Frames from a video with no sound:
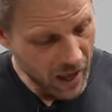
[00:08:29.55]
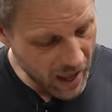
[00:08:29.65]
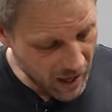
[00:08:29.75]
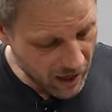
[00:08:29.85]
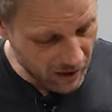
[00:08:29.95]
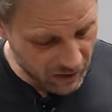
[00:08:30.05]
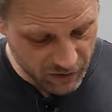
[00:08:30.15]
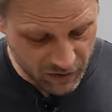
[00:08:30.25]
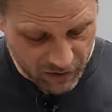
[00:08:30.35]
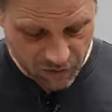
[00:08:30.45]

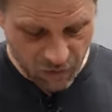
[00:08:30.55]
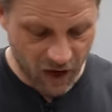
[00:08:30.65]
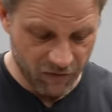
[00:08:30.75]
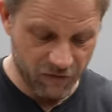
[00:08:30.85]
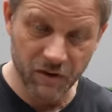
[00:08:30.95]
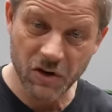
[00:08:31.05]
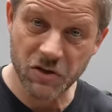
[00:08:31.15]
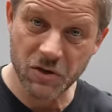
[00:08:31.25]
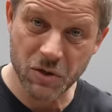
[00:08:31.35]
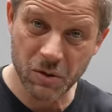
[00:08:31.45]
and we have a fresh
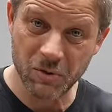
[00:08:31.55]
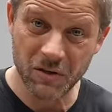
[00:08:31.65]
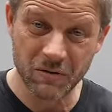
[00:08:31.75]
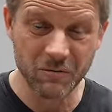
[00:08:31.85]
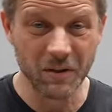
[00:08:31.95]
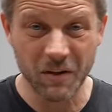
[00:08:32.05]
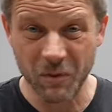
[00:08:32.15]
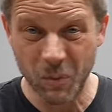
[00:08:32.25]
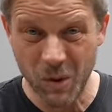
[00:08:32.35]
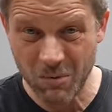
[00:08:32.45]
distributor. We don't have
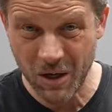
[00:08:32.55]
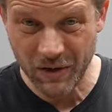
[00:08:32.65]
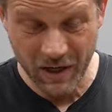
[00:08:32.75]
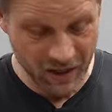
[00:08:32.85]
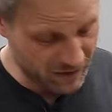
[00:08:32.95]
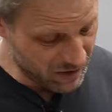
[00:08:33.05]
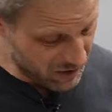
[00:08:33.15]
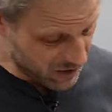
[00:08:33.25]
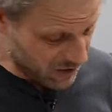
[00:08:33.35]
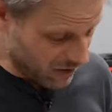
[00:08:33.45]
to worry about that.
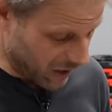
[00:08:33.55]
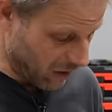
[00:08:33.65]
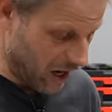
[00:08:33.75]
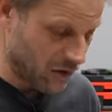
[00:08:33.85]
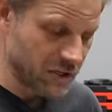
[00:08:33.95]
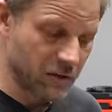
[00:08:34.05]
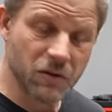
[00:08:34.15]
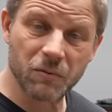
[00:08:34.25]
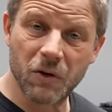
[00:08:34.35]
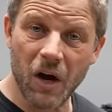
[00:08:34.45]
Our housing
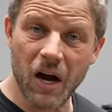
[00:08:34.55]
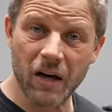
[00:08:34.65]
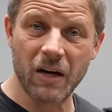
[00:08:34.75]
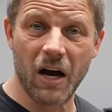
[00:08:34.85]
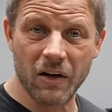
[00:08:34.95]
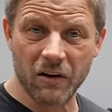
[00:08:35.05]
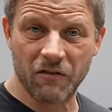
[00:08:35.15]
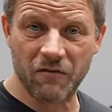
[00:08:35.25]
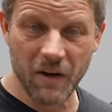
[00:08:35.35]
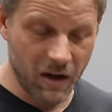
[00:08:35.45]
was cracked on our
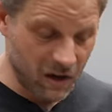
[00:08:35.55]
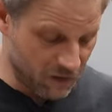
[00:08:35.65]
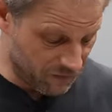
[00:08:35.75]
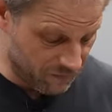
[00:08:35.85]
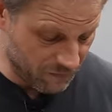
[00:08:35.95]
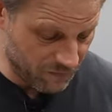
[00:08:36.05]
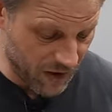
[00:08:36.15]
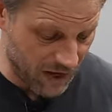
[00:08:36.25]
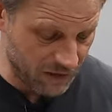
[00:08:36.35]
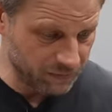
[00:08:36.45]
uh,
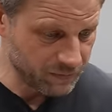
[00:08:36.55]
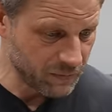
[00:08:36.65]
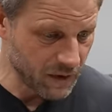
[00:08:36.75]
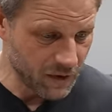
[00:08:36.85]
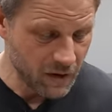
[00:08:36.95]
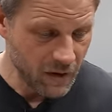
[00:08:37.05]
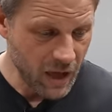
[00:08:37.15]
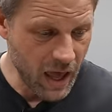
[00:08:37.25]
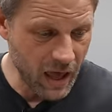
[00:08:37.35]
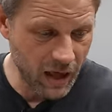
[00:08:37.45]
fan,
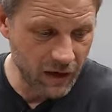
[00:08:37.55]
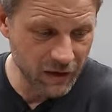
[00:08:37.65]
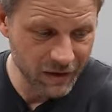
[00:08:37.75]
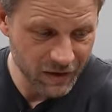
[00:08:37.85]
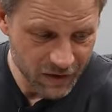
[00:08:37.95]
and